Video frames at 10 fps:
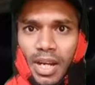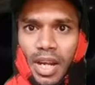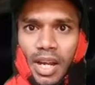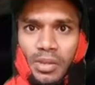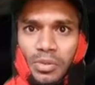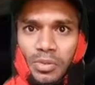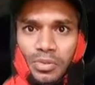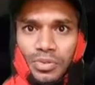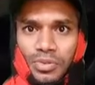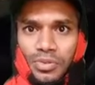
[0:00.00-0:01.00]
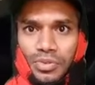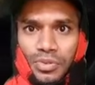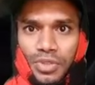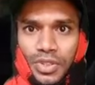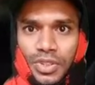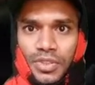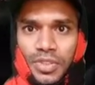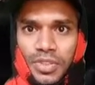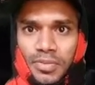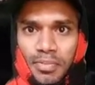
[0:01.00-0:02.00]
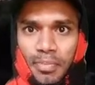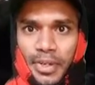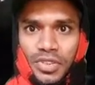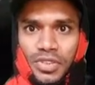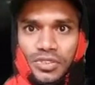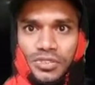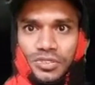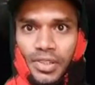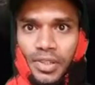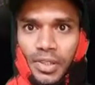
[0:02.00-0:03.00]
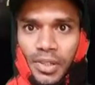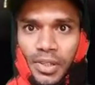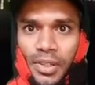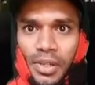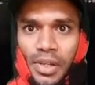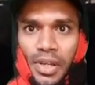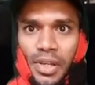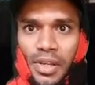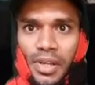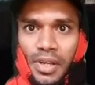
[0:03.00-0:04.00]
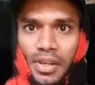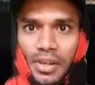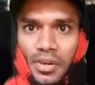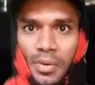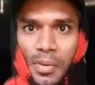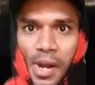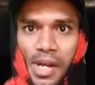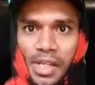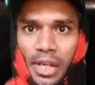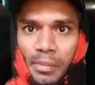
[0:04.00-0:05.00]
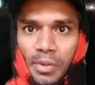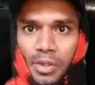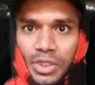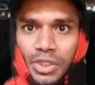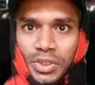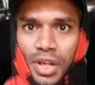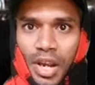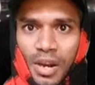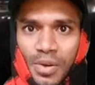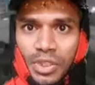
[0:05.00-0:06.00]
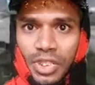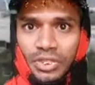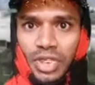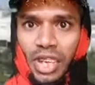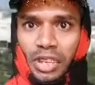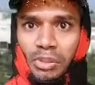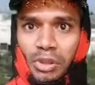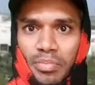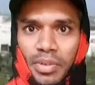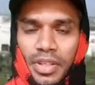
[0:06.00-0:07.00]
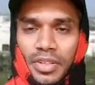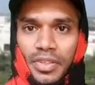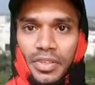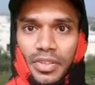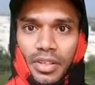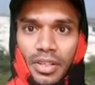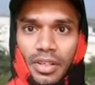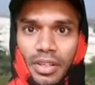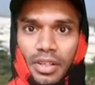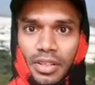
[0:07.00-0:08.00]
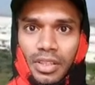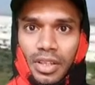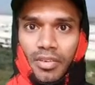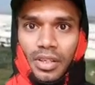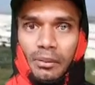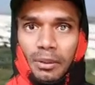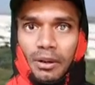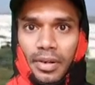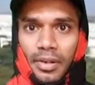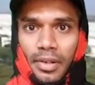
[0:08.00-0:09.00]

Bagus, this is bricks or what? I'm not sure how designable bricks on the river.